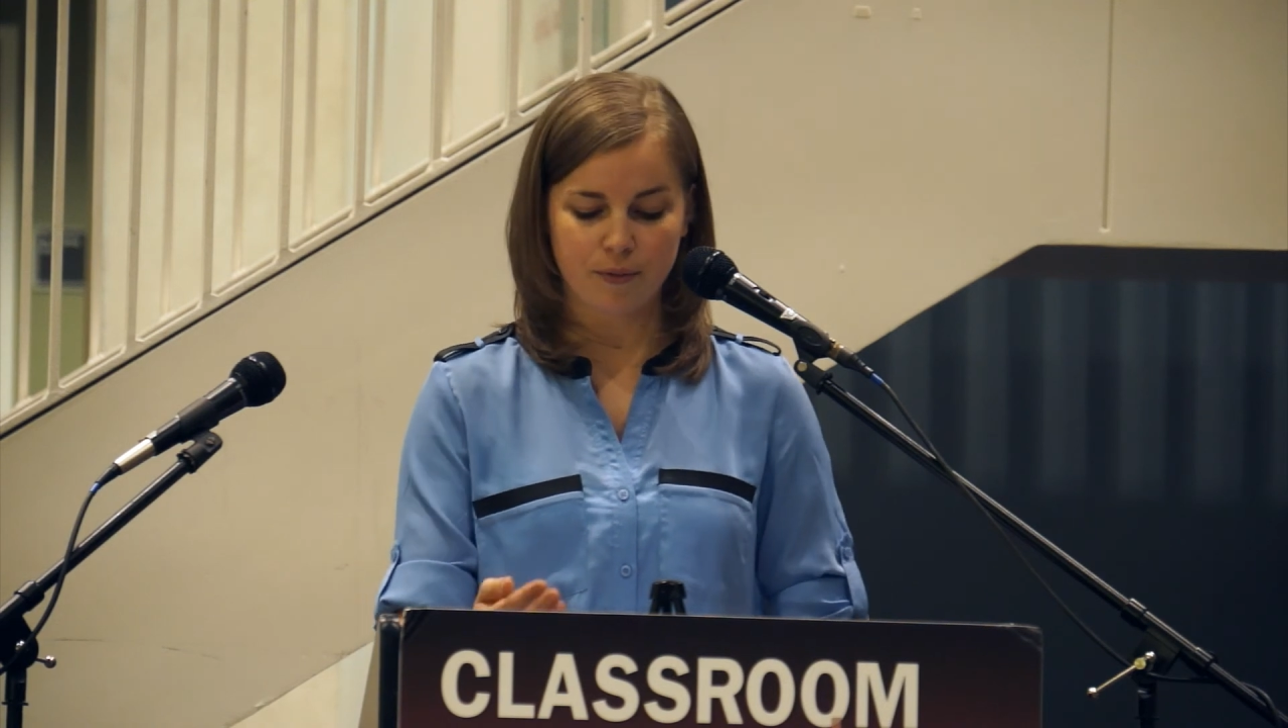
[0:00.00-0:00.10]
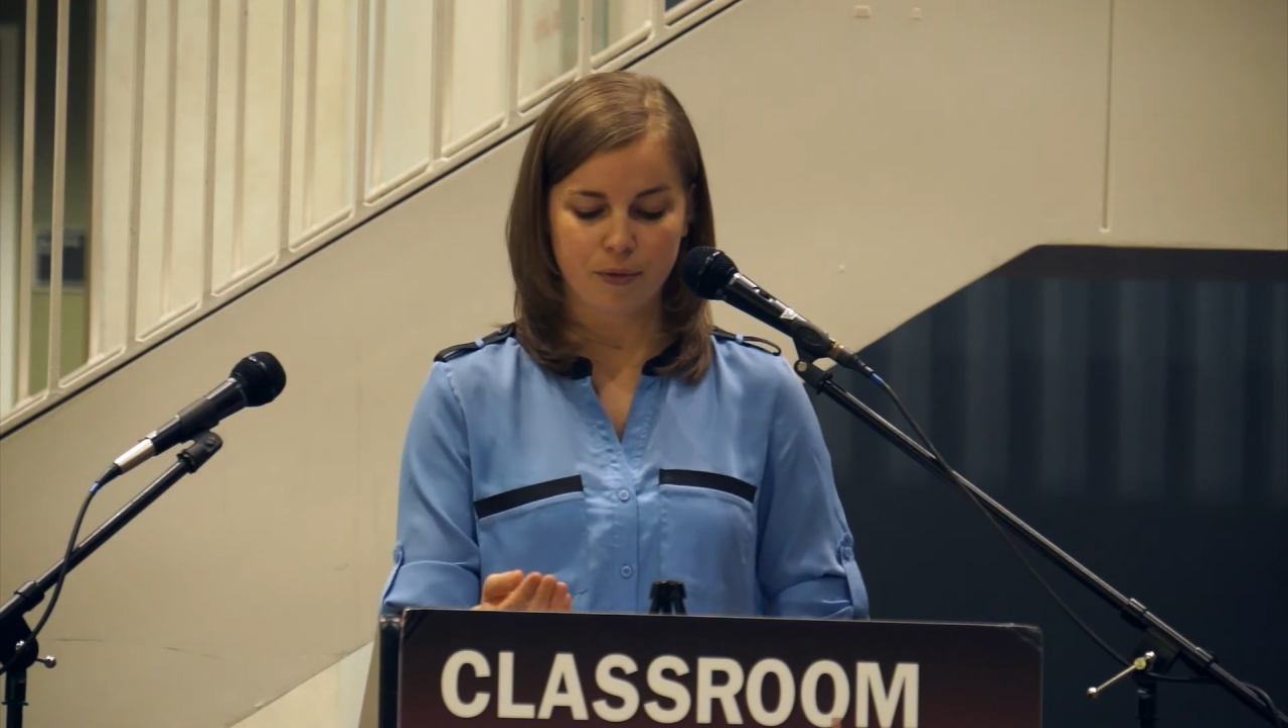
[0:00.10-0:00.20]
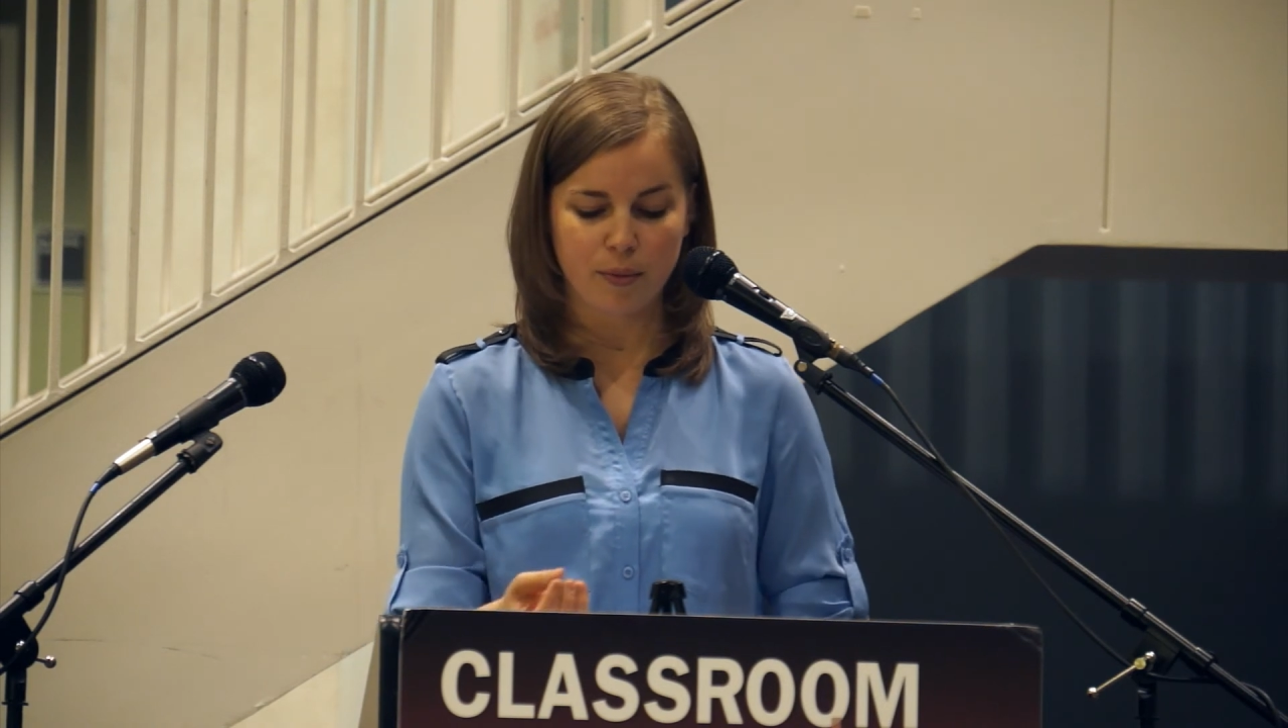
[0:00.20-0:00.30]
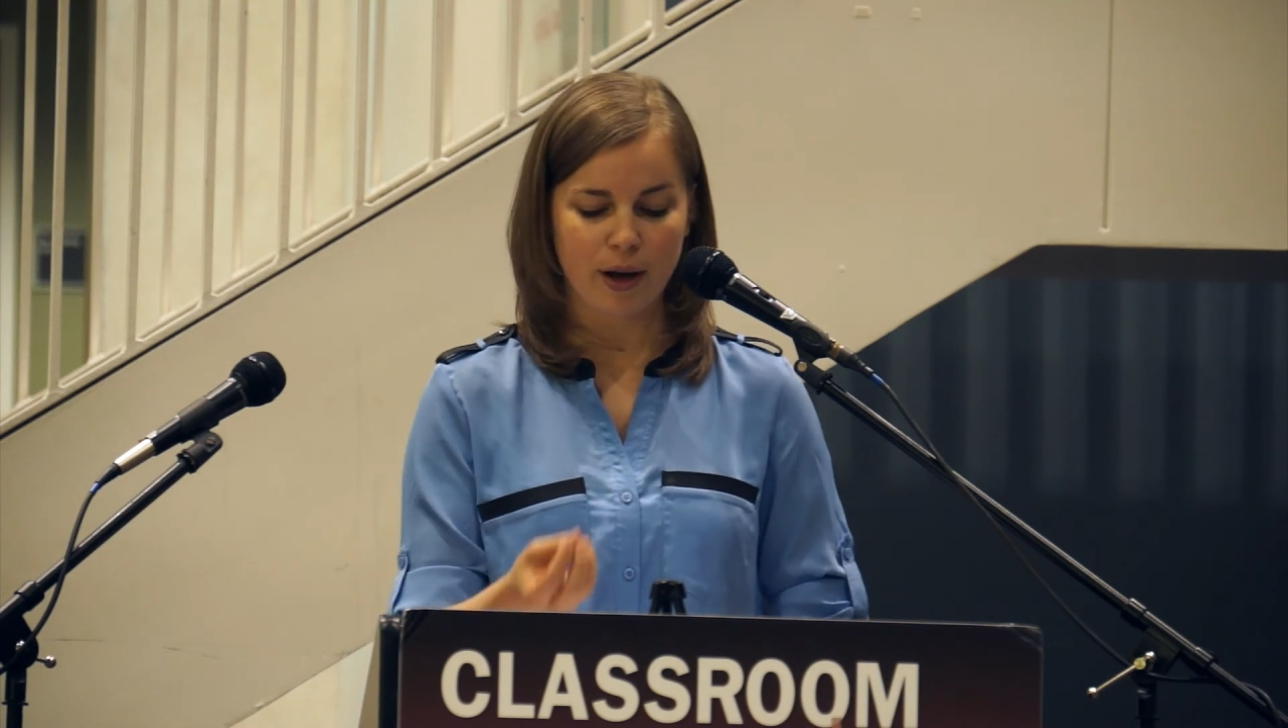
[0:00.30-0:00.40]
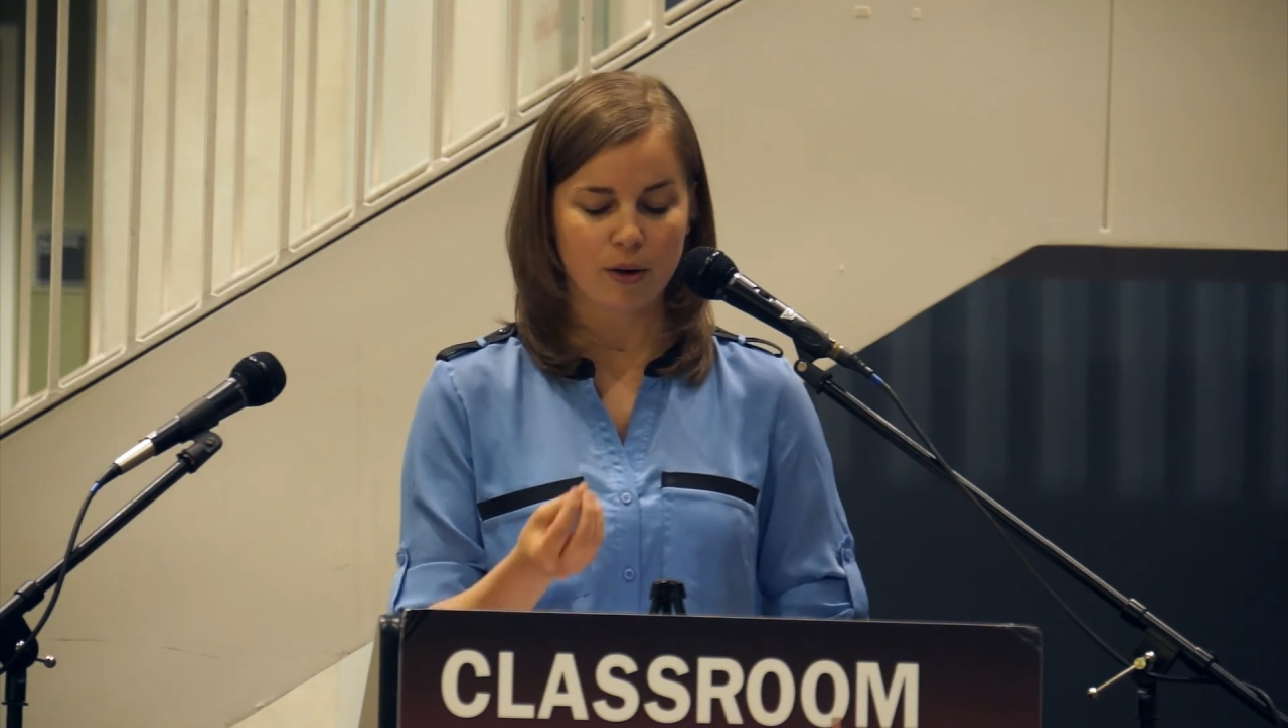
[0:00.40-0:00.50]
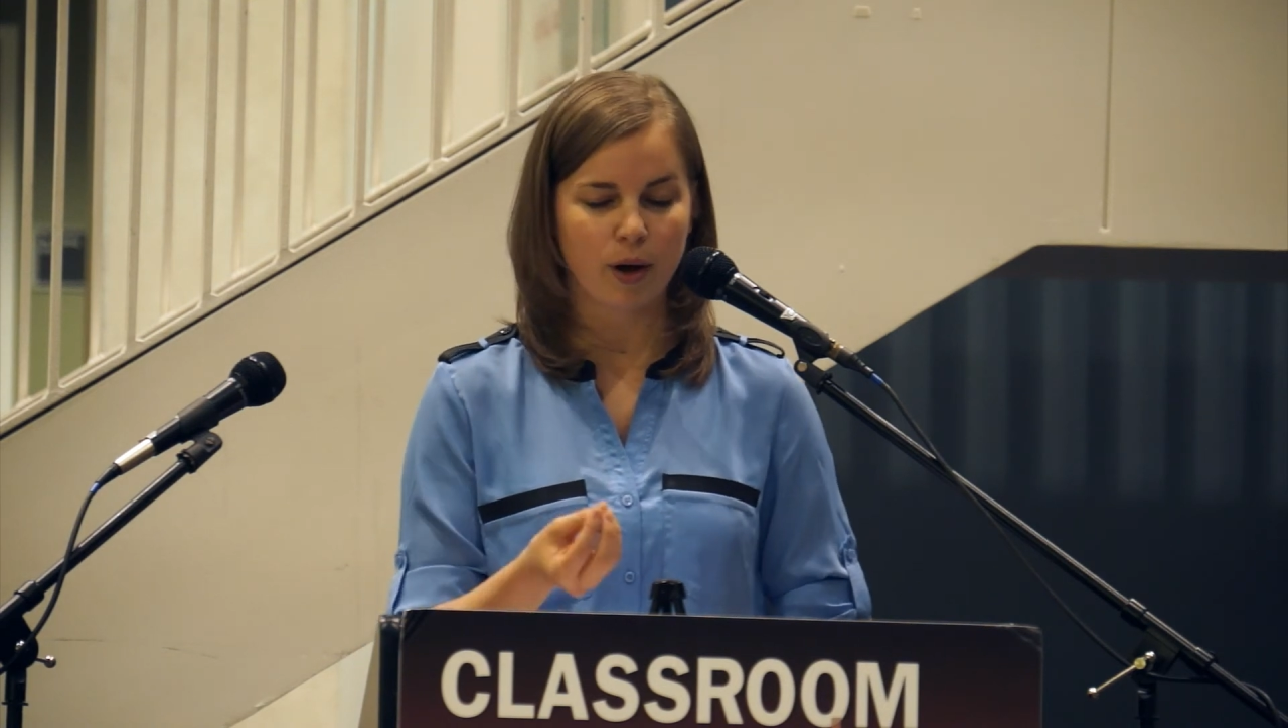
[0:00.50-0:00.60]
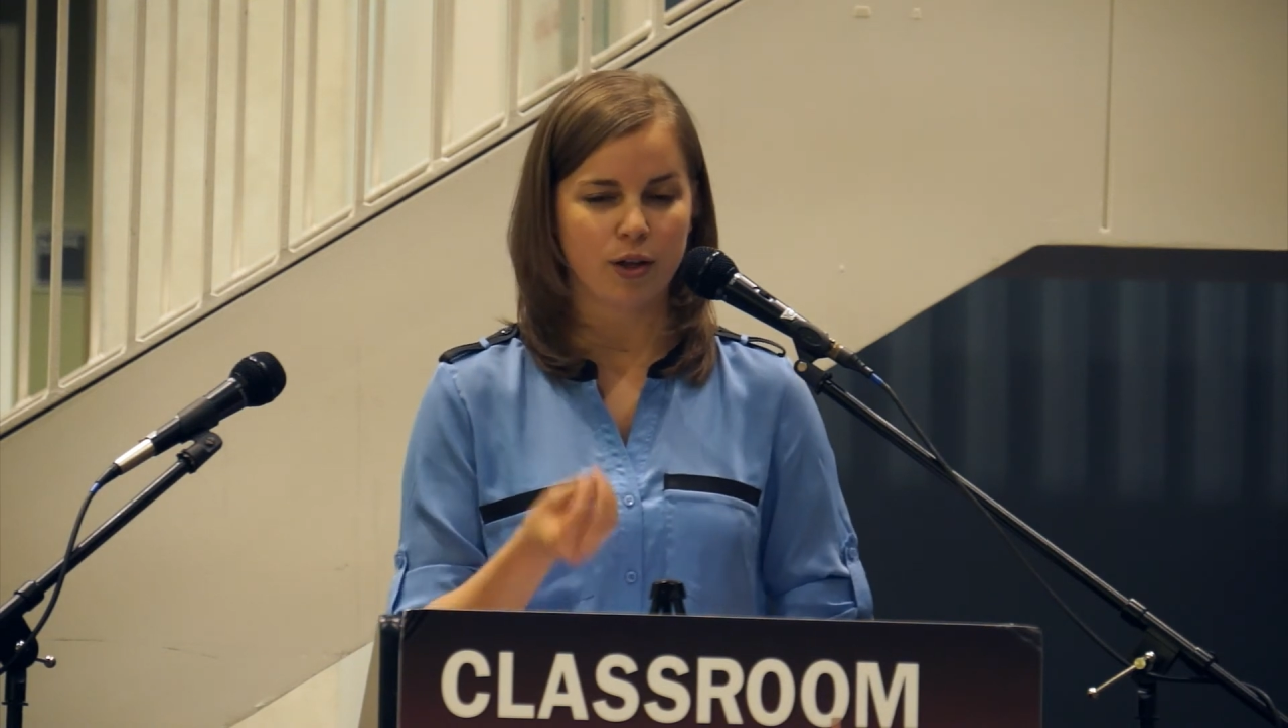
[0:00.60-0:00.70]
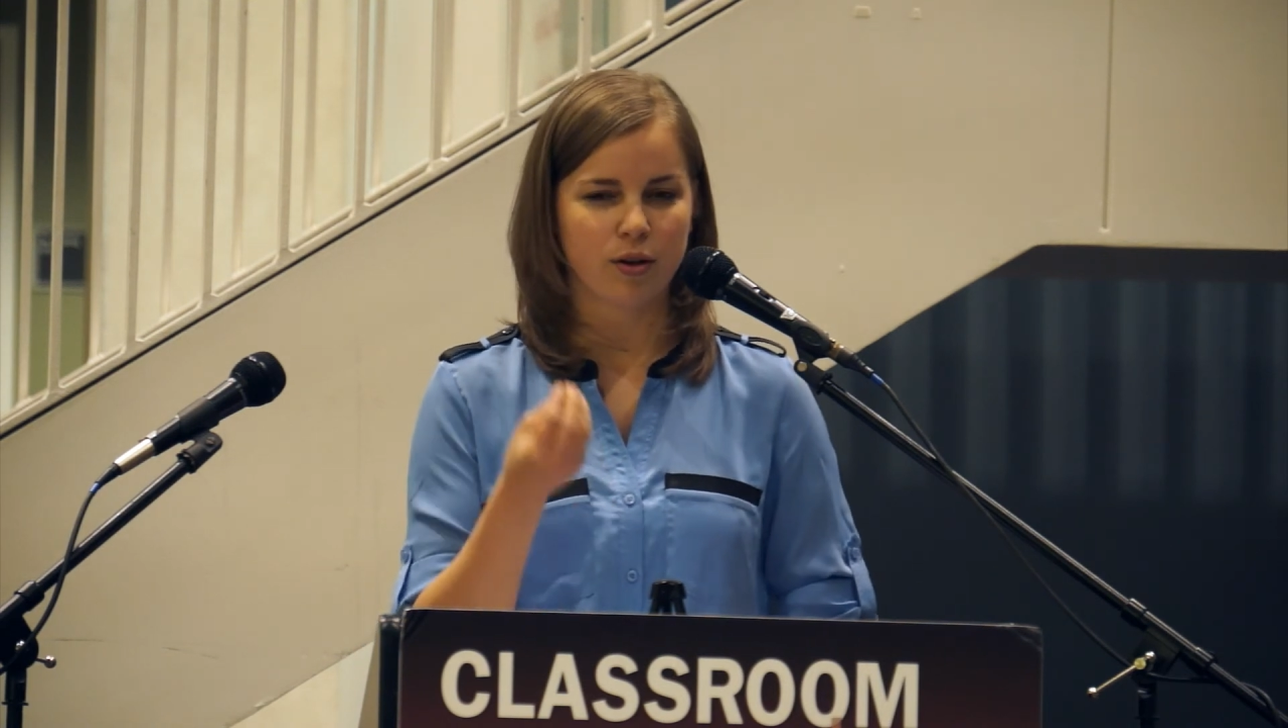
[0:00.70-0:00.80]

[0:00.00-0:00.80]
for no matter what,